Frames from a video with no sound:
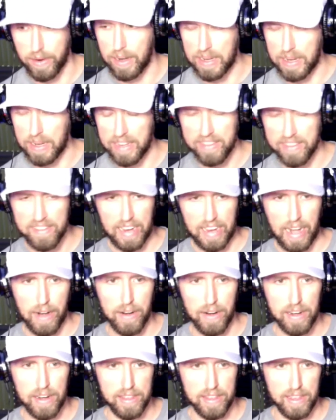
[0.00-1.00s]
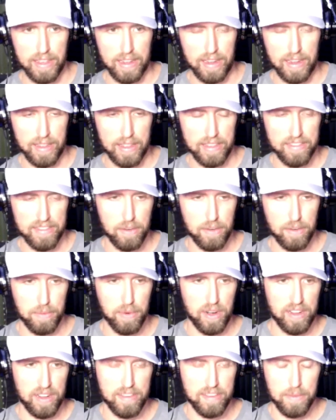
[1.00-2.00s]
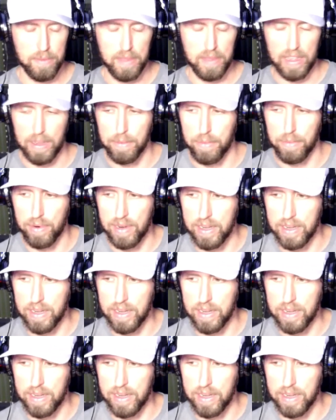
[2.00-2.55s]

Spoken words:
it's scary thinking that you're putting something in print.